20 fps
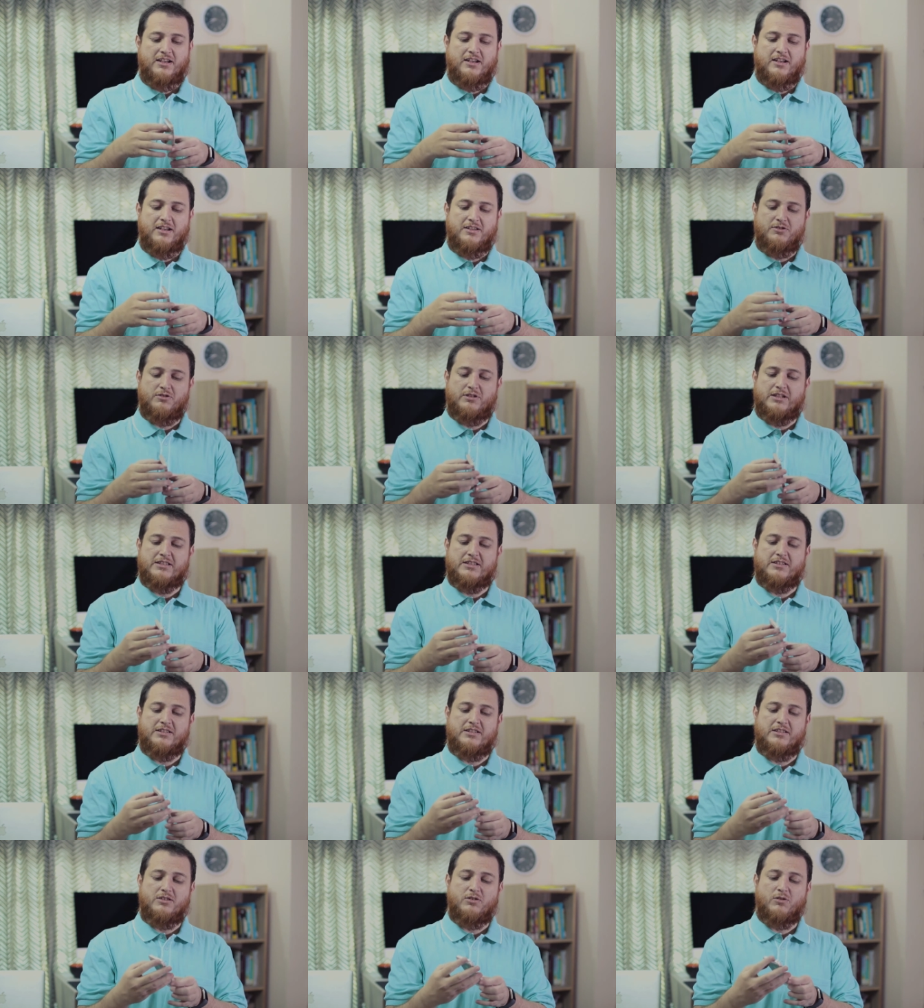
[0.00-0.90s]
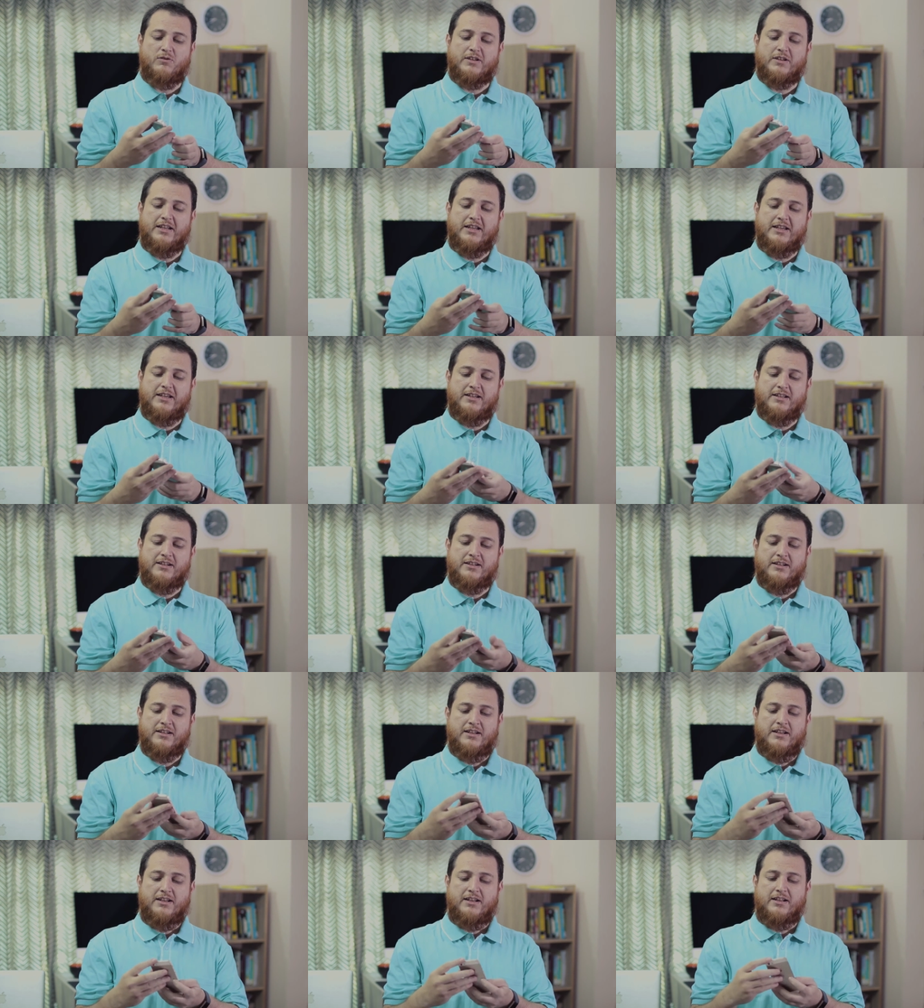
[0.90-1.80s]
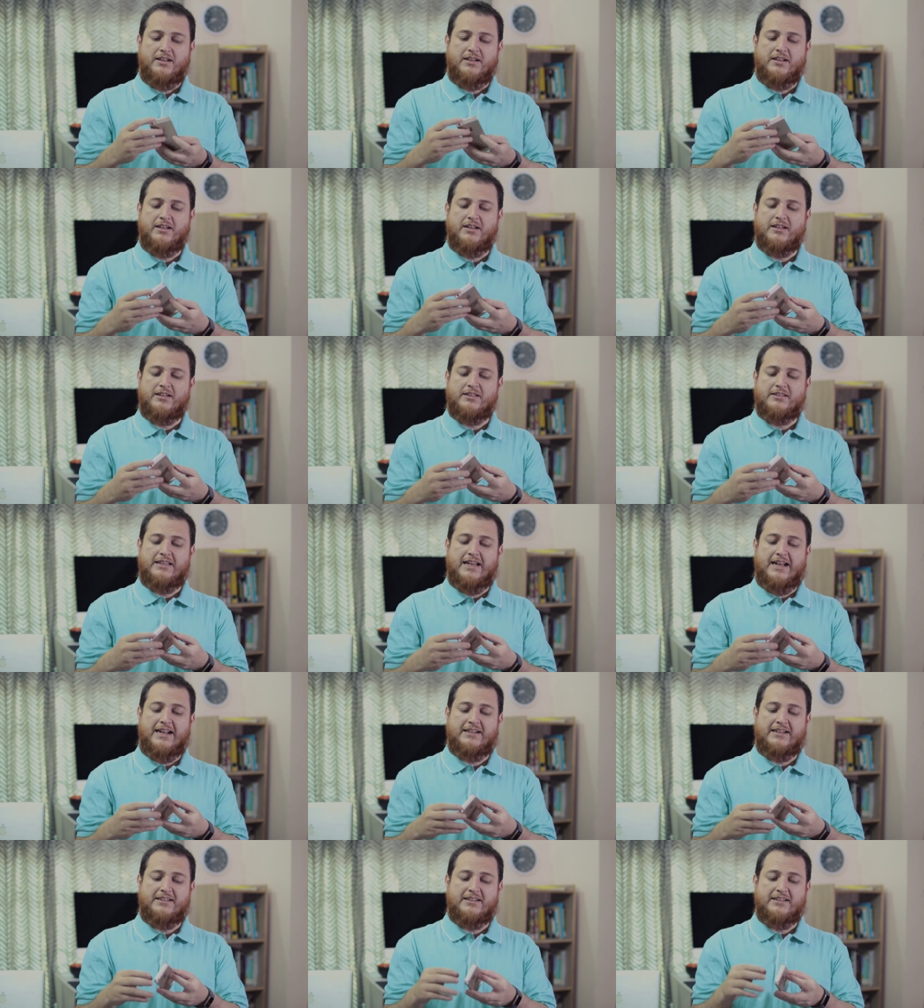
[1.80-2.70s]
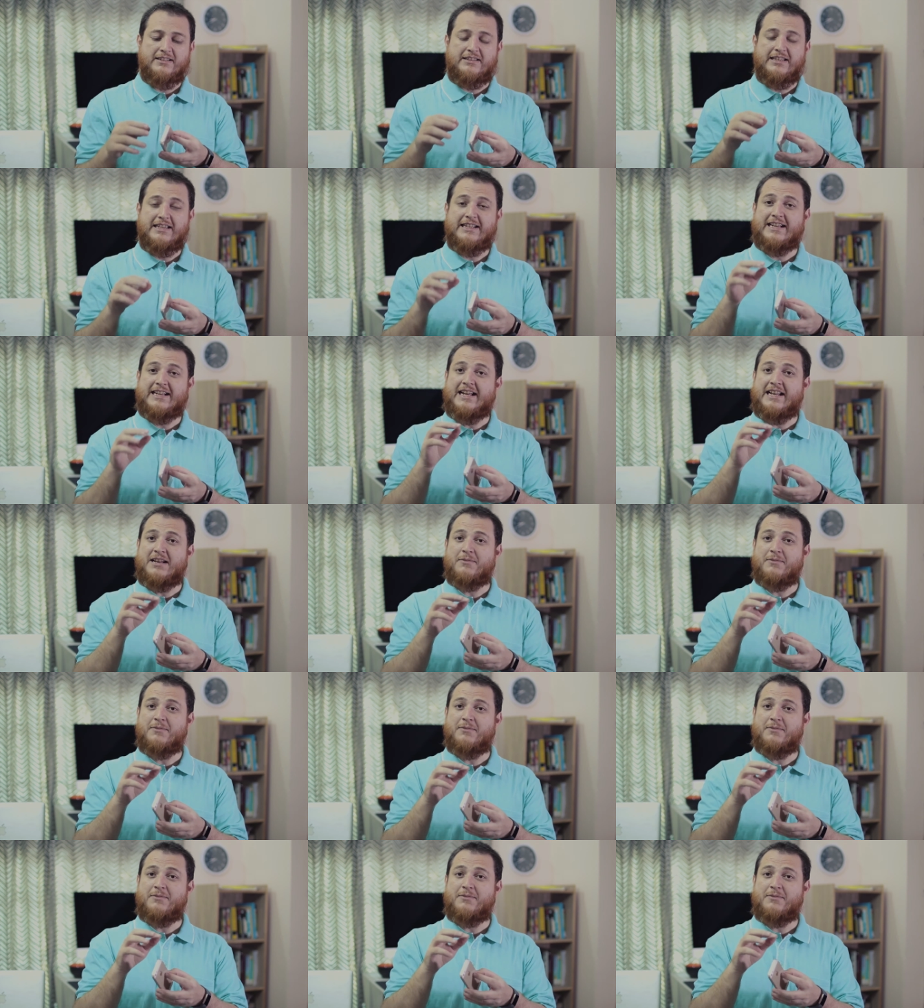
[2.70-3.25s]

You can see over here that they